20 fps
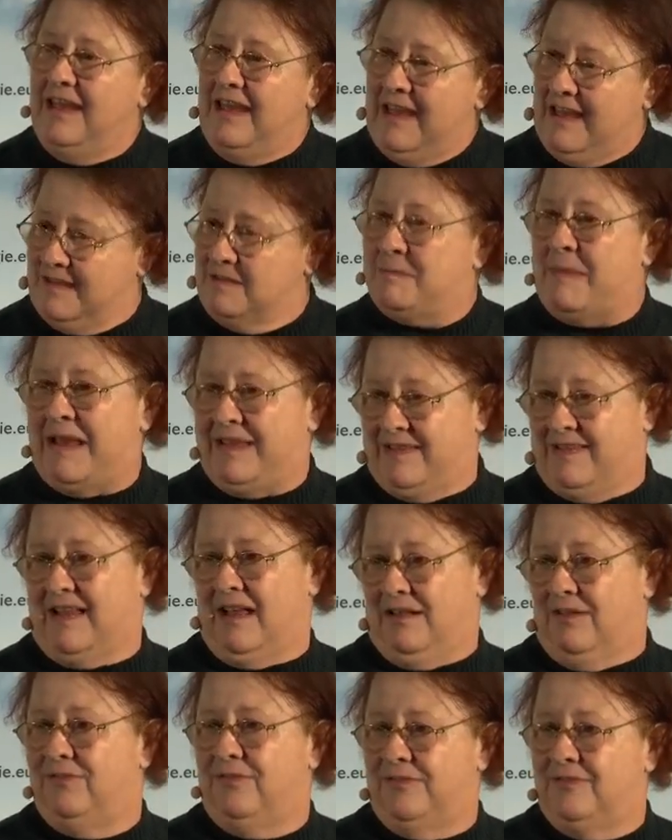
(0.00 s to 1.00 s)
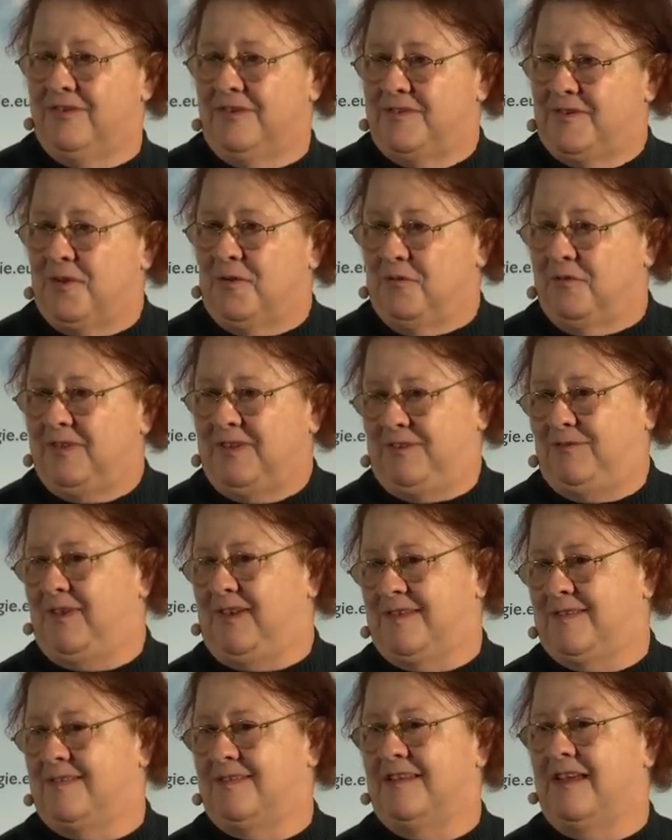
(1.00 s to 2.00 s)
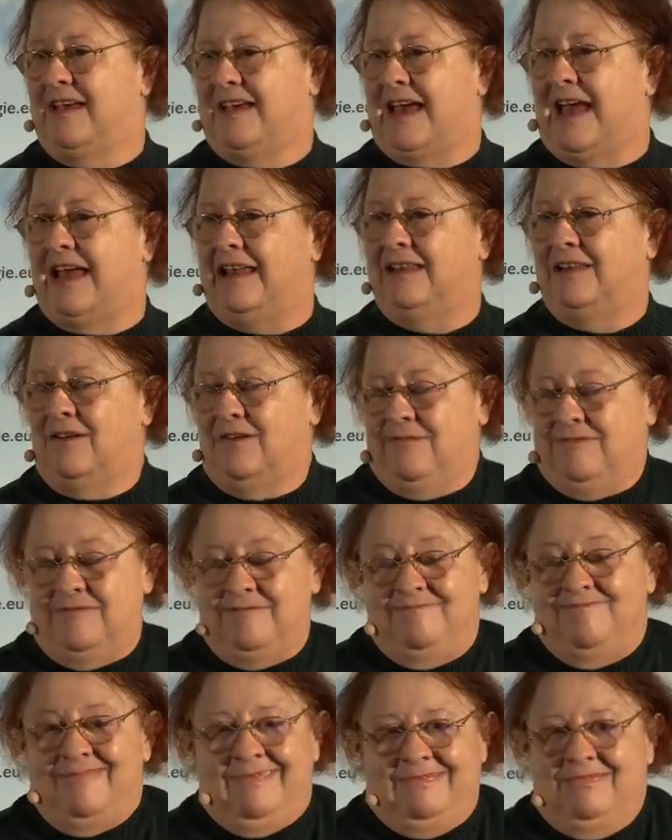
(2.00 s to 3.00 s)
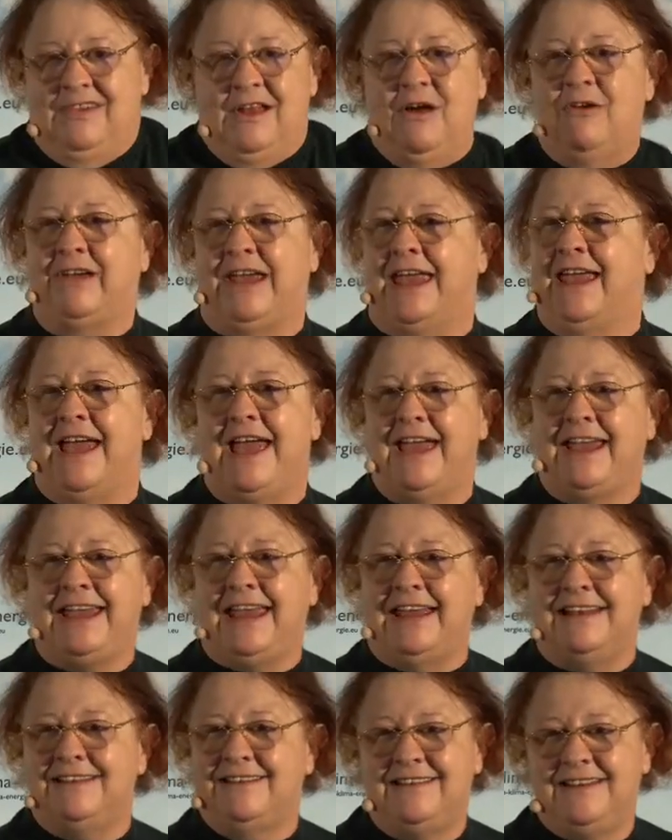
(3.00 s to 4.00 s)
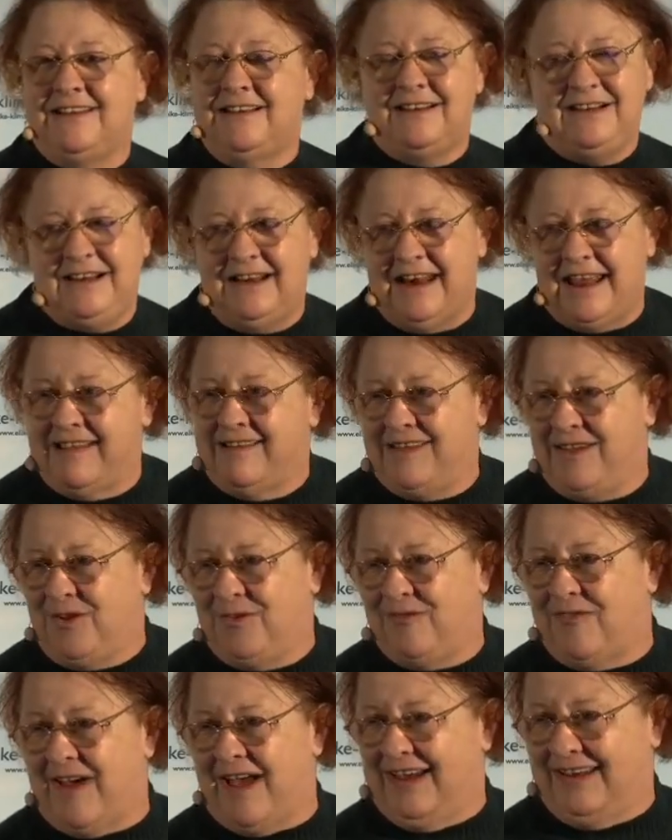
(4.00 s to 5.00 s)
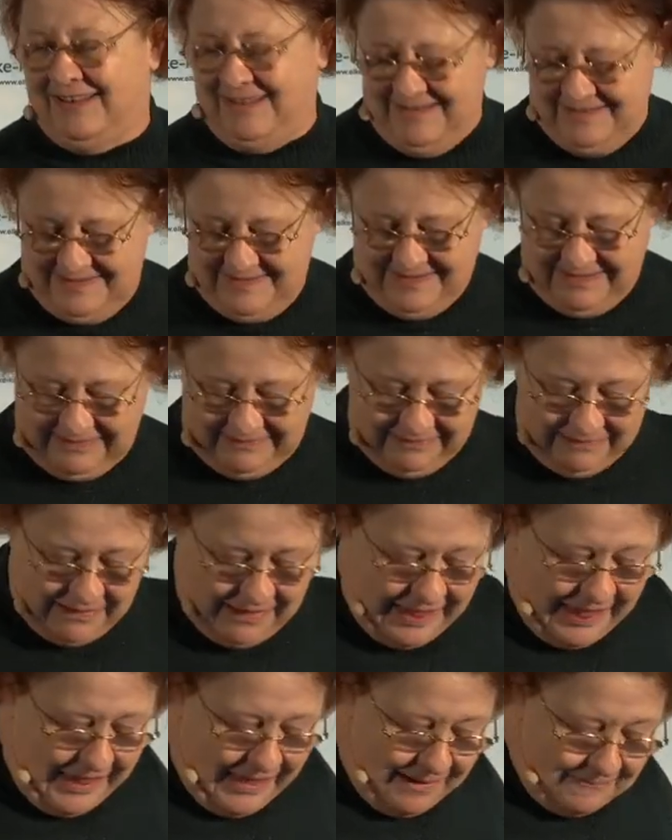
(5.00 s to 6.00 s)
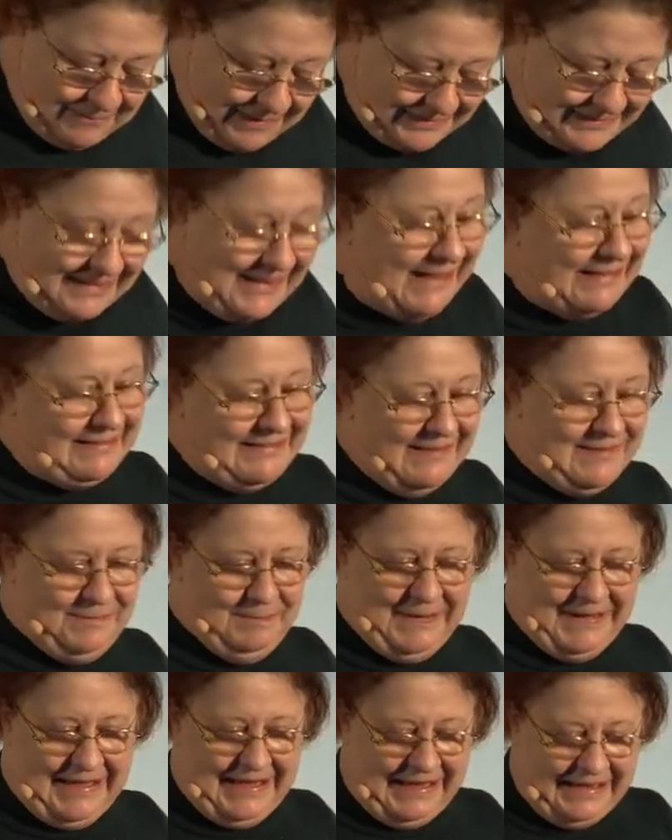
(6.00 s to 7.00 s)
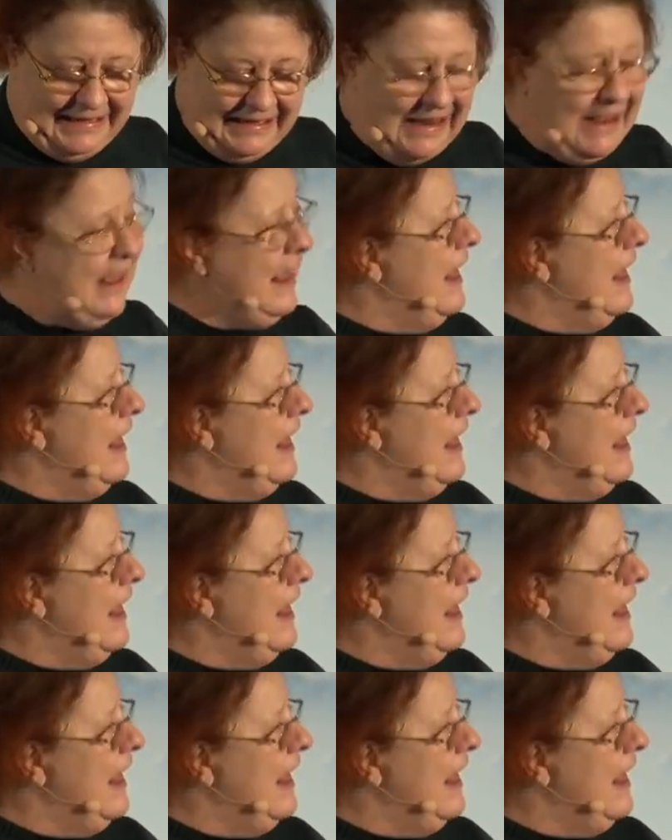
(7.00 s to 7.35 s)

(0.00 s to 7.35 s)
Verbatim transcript: as myself. So it is a kind of, okay, I can't classify this thing. But let us begin.